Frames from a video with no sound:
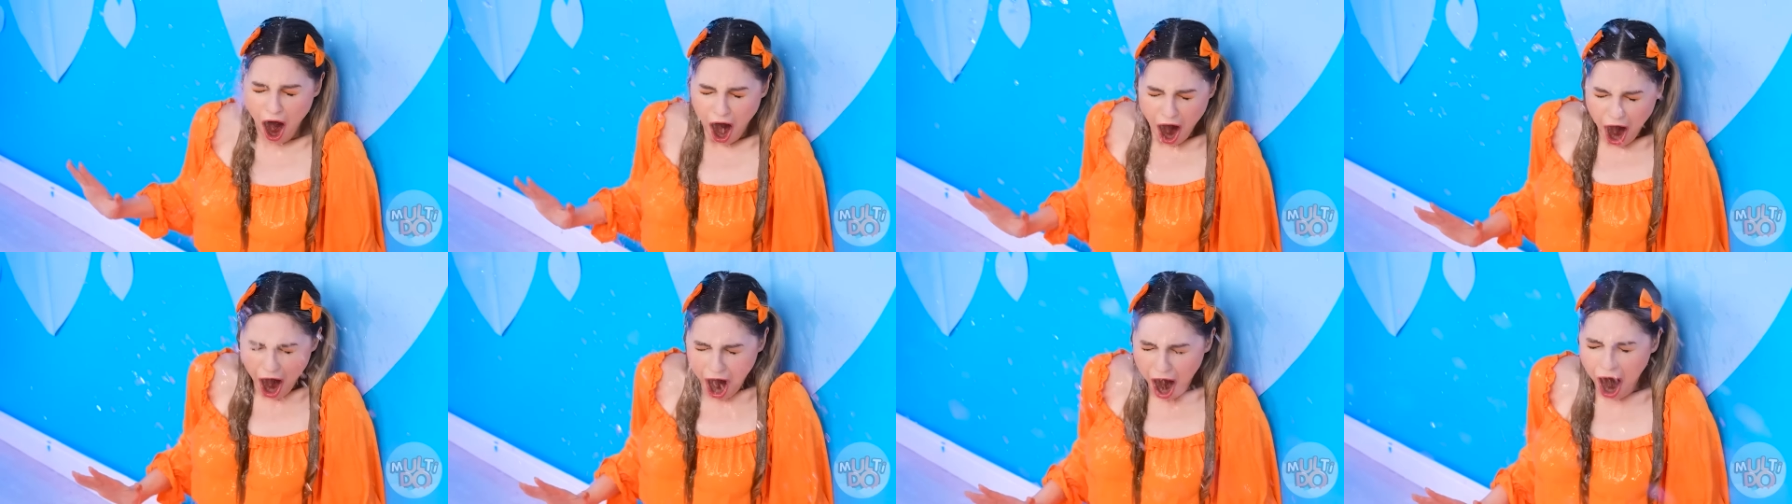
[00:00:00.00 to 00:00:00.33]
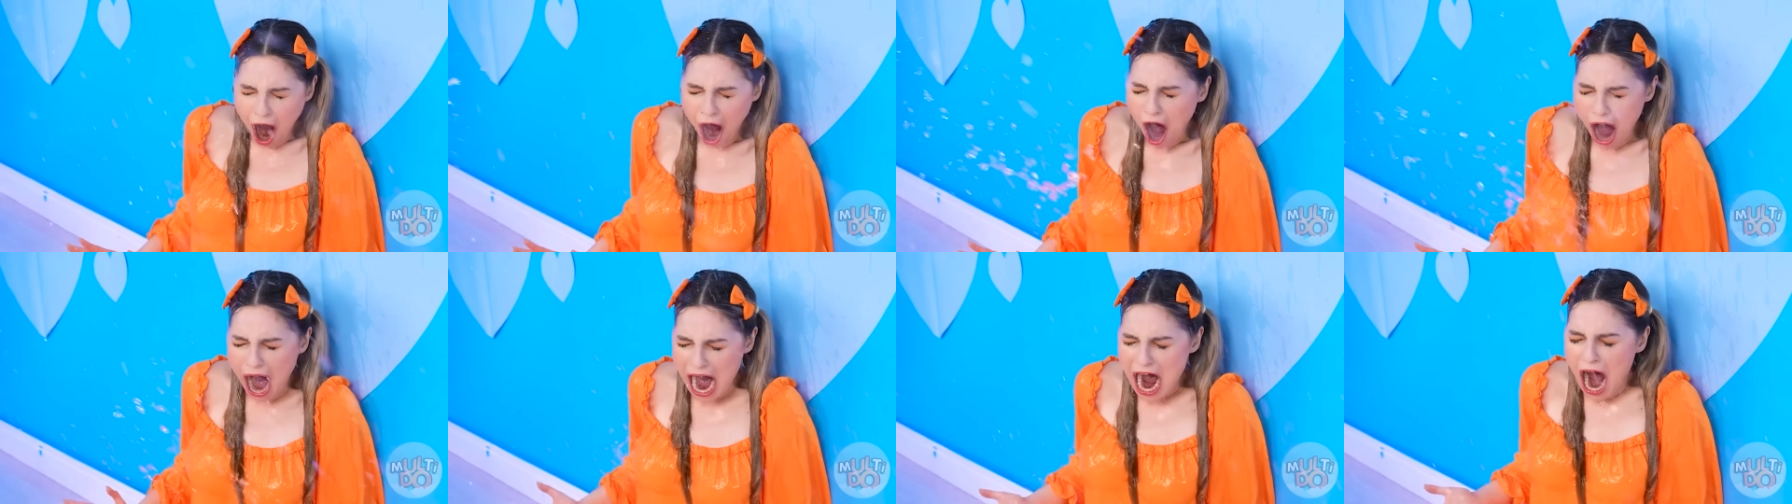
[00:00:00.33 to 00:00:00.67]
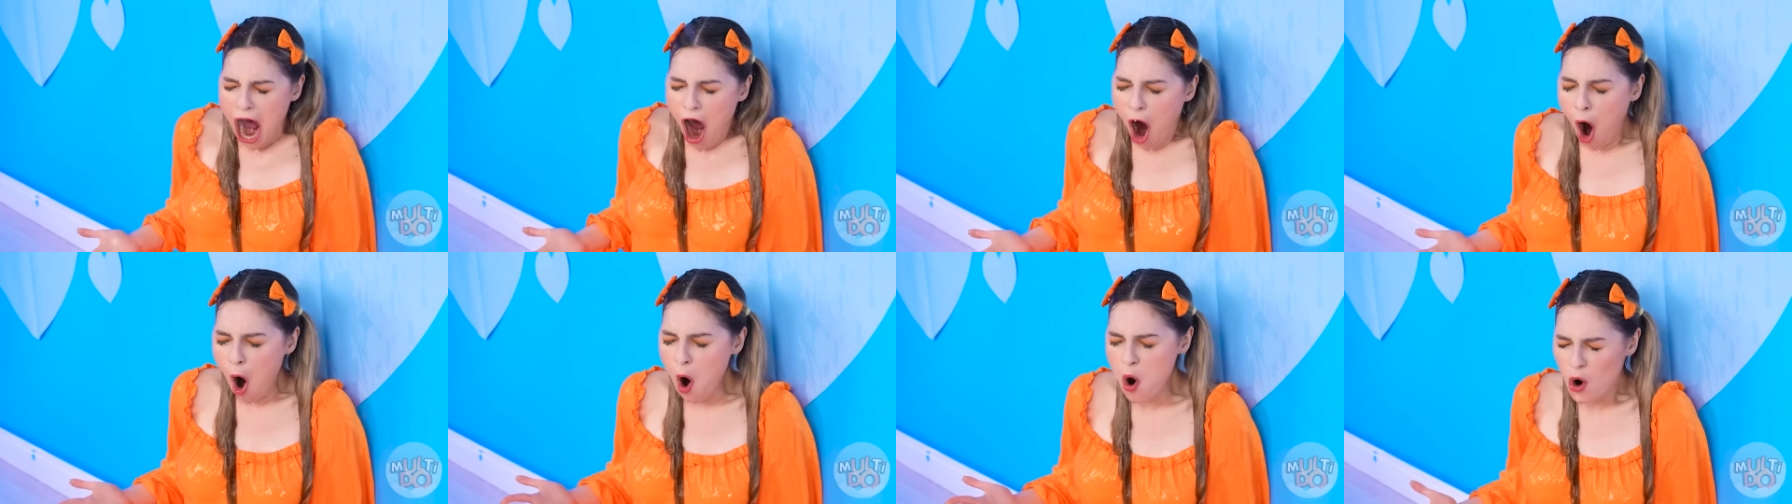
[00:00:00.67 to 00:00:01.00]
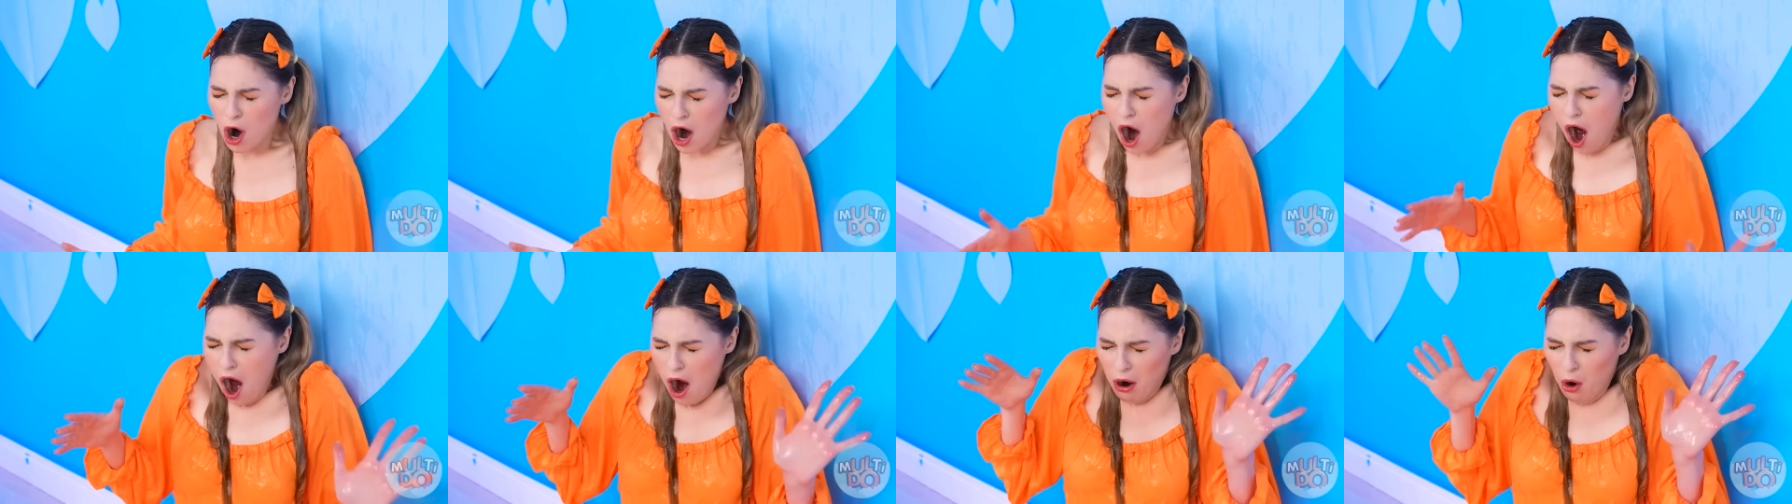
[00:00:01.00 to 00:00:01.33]
Well, Miley,
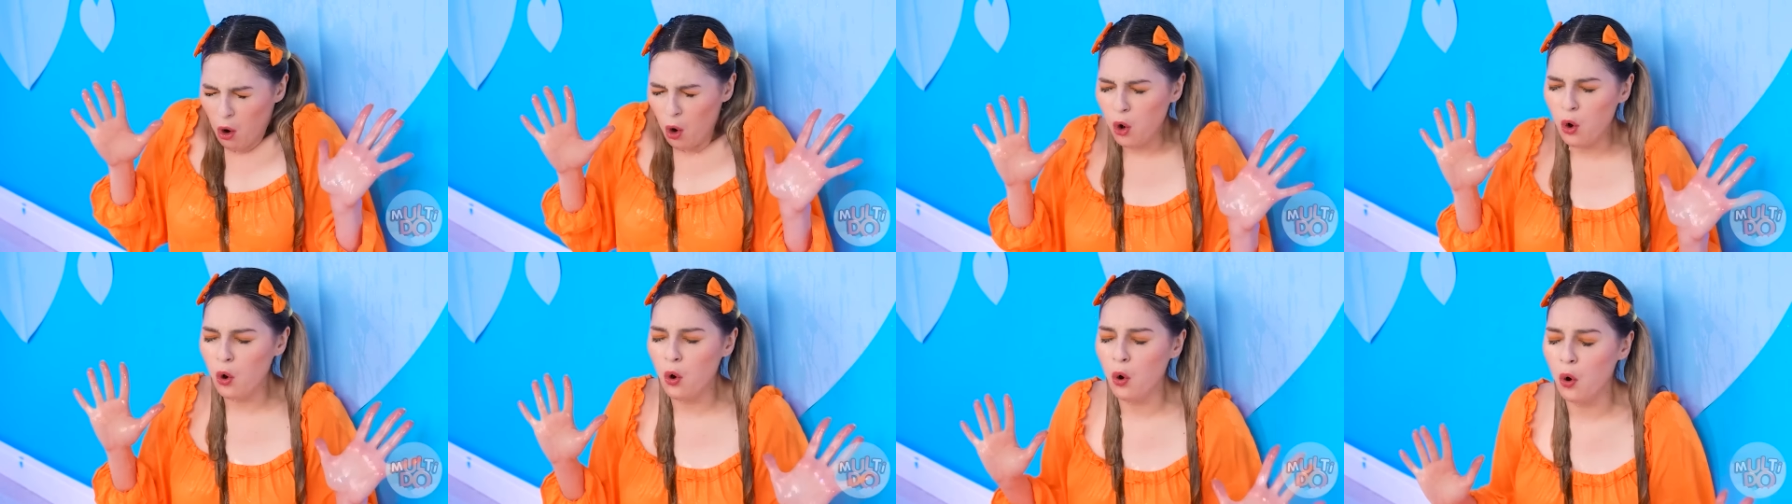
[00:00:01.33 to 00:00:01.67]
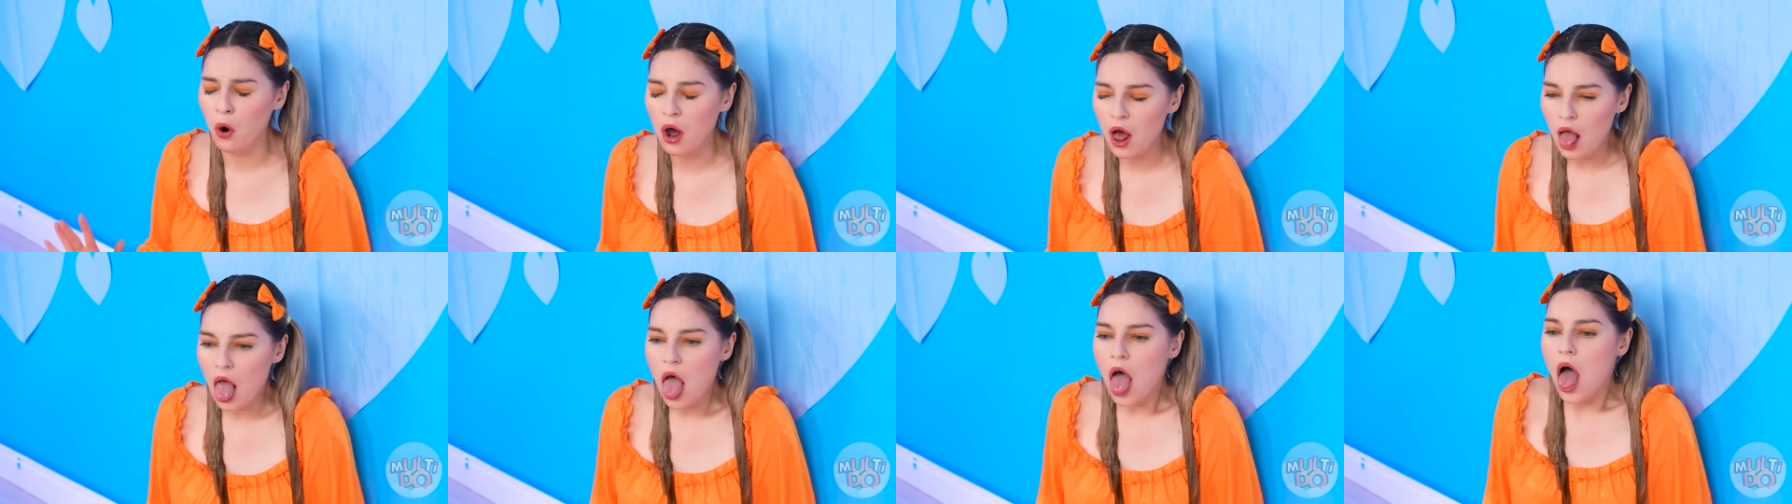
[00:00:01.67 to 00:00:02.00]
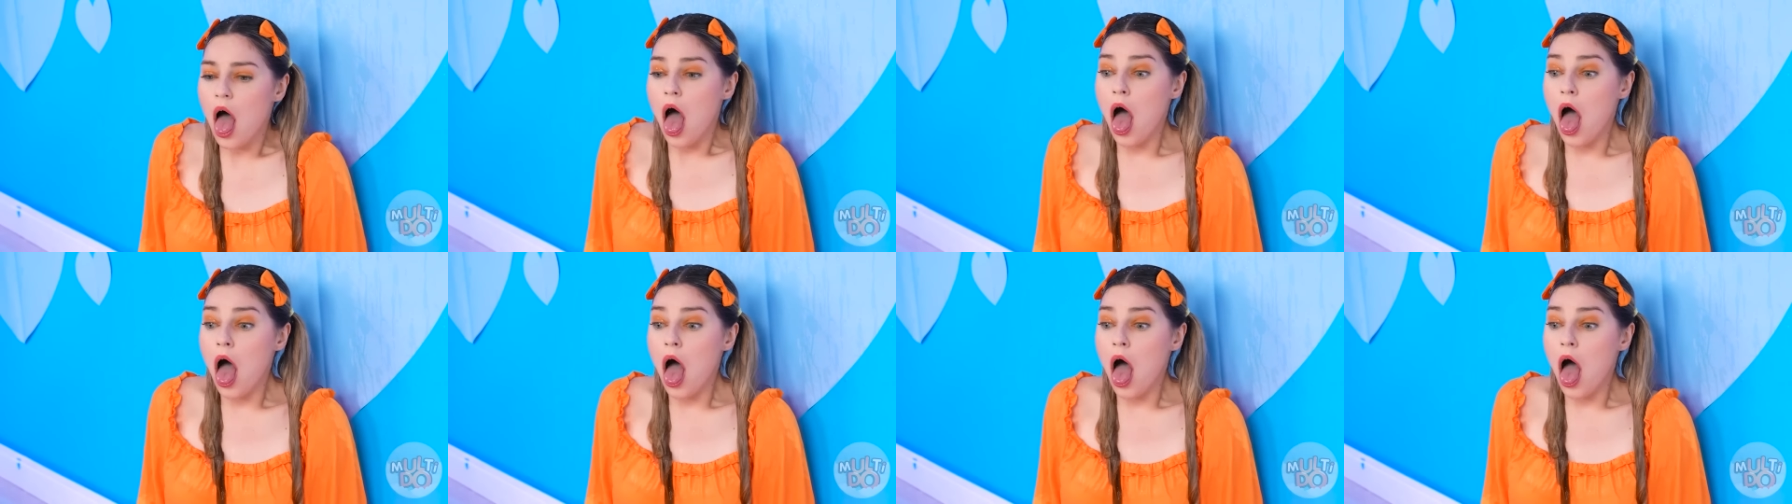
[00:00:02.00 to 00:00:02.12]
how are you?